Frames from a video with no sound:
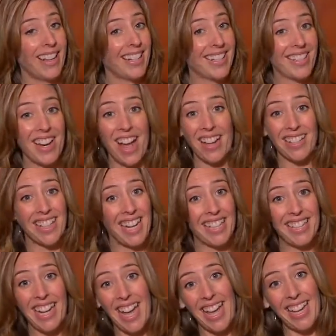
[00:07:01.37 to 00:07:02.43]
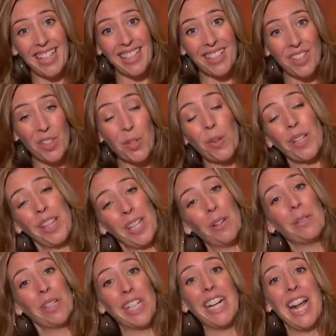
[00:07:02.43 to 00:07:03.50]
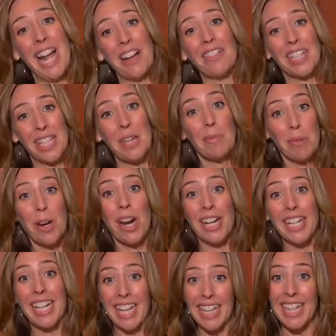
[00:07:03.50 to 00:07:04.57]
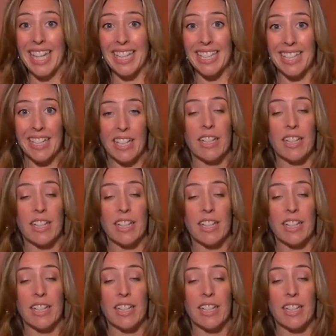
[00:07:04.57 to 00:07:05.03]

it's not dead yet, so I think we're gonna have to keep trying to kill it.